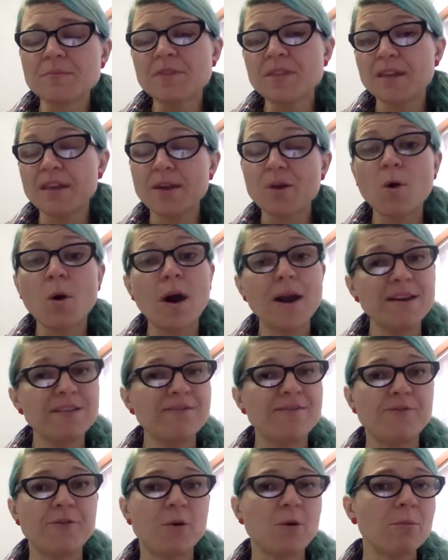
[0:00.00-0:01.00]

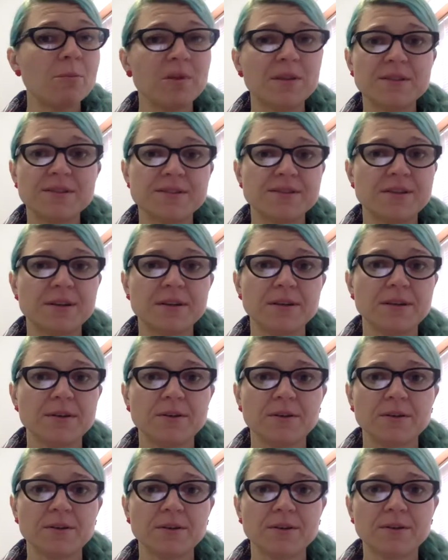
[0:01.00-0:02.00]
informal. It's certainly
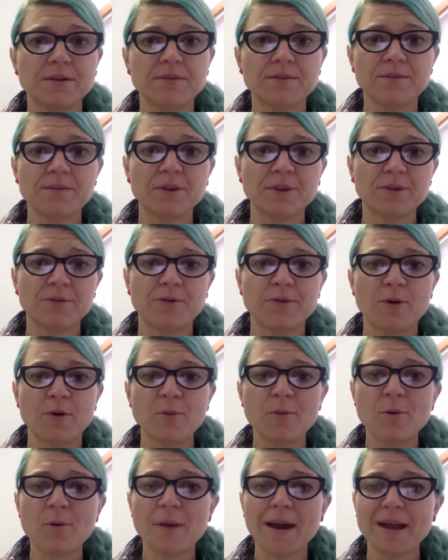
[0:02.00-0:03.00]
not a
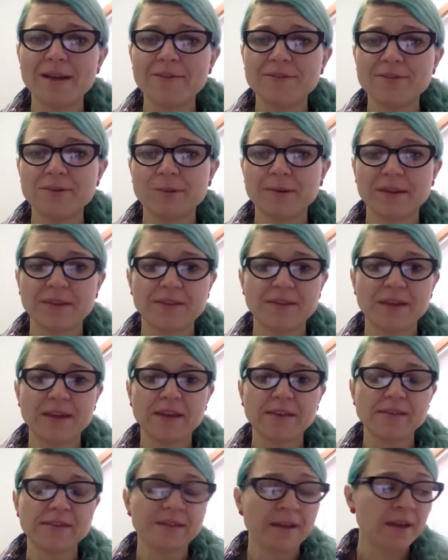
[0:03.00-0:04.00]
formal way of doing
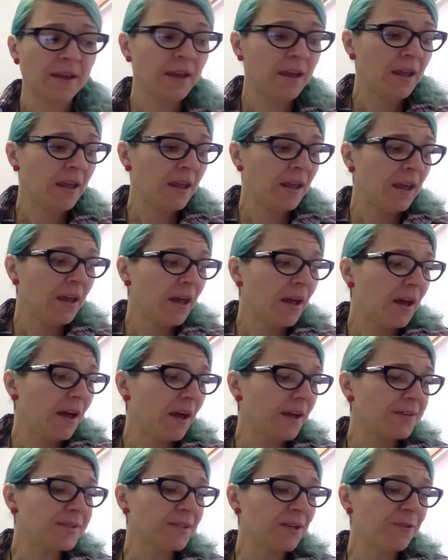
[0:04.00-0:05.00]
things.
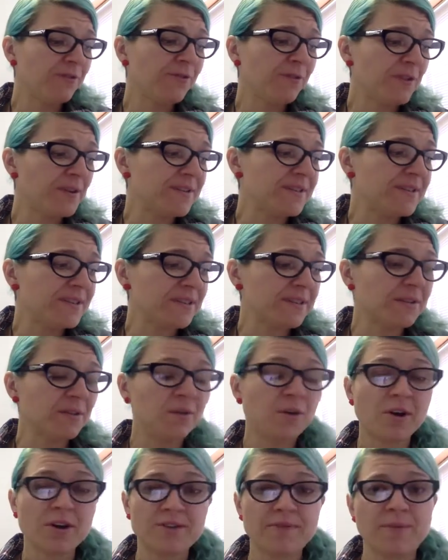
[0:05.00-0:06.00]
So, for instance, a
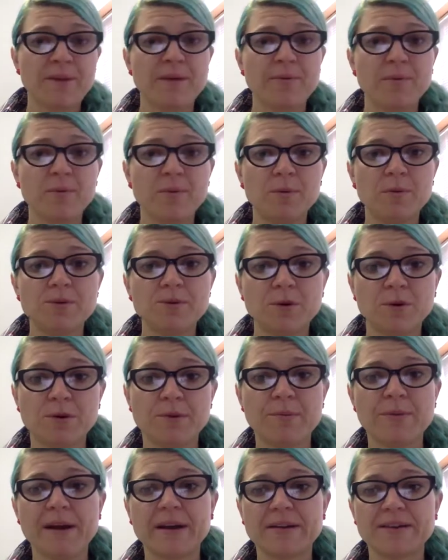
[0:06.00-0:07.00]
lot of people will talk
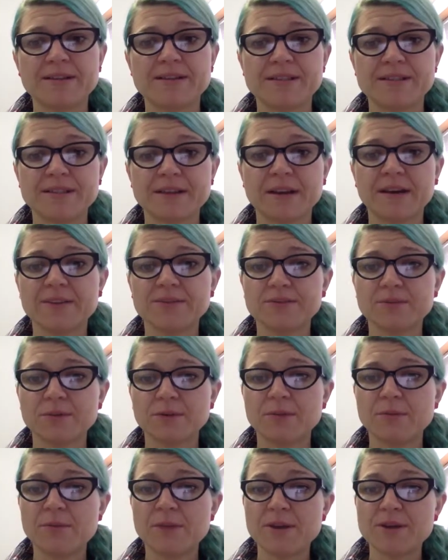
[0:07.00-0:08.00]
about a disaster
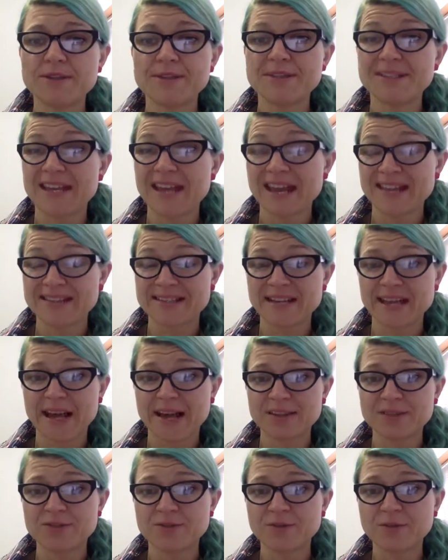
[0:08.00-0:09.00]
or emergency as an
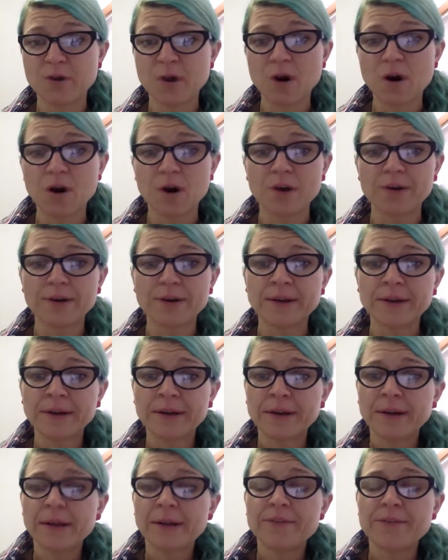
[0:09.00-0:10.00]
act of God,
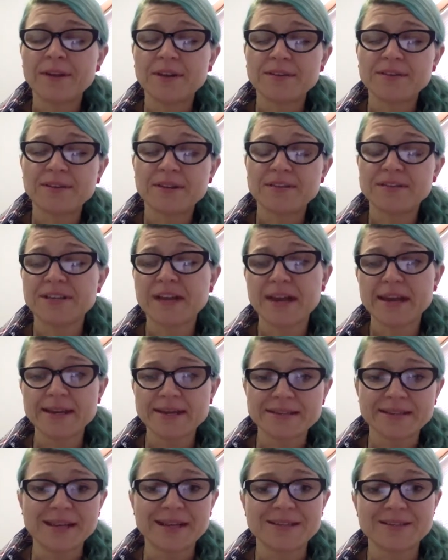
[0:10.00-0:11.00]
that the
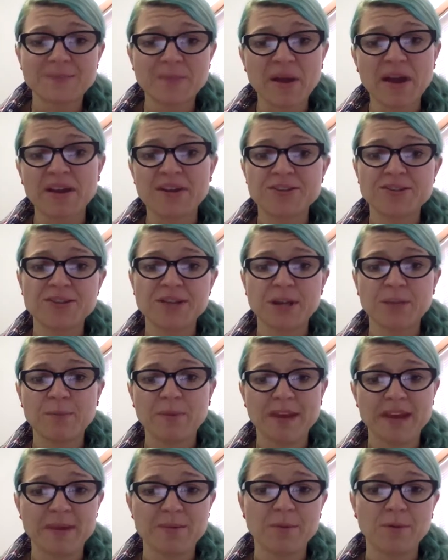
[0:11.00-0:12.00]
deity is punishing
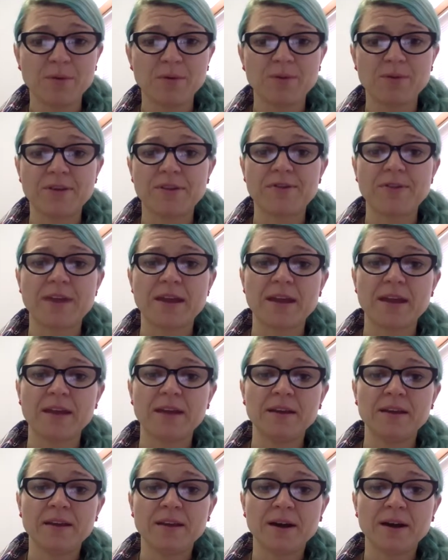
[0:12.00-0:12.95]
people, that they're